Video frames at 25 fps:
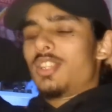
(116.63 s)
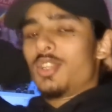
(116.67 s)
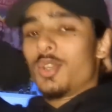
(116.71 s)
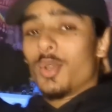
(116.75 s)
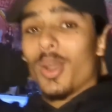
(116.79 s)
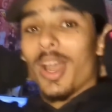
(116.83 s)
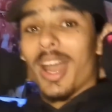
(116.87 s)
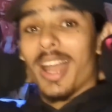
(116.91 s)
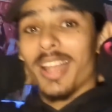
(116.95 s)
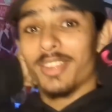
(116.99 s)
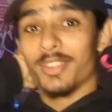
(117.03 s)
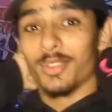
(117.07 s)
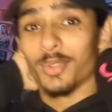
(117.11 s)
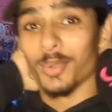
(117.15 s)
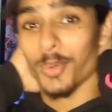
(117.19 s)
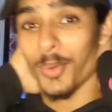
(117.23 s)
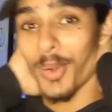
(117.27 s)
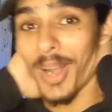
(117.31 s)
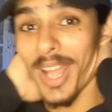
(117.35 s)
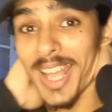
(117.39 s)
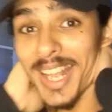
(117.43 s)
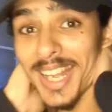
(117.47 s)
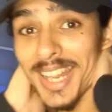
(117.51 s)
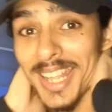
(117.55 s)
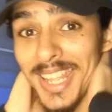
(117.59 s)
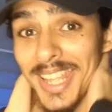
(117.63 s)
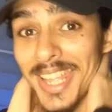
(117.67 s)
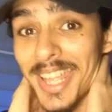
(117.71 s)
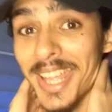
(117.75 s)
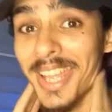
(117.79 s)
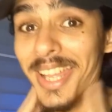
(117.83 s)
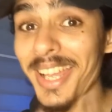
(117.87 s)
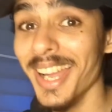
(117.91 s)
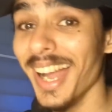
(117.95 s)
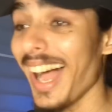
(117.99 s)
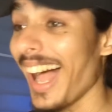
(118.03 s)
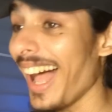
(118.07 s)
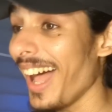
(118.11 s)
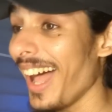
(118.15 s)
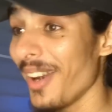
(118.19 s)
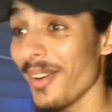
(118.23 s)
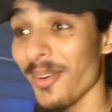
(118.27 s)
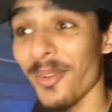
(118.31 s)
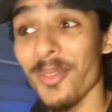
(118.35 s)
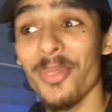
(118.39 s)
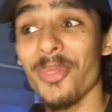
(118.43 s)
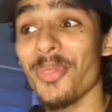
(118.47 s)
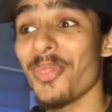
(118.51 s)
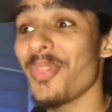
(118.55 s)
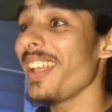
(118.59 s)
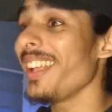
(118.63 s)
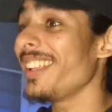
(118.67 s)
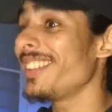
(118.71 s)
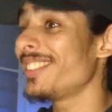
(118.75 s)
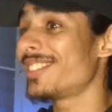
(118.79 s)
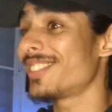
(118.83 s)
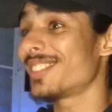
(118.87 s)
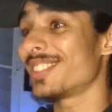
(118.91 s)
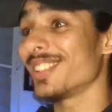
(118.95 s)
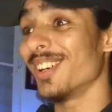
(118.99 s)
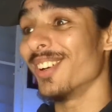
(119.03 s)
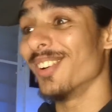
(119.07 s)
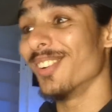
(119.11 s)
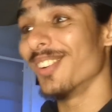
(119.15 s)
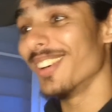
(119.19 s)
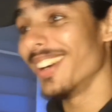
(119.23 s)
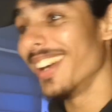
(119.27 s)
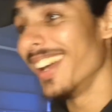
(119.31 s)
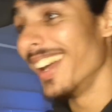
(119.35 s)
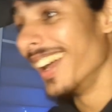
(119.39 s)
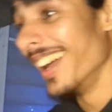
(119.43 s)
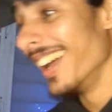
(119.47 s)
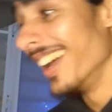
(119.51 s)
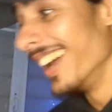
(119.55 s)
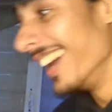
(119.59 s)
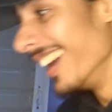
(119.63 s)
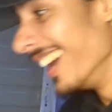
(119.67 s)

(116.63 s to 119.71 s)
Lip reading: Are you guys ready? I don't think so.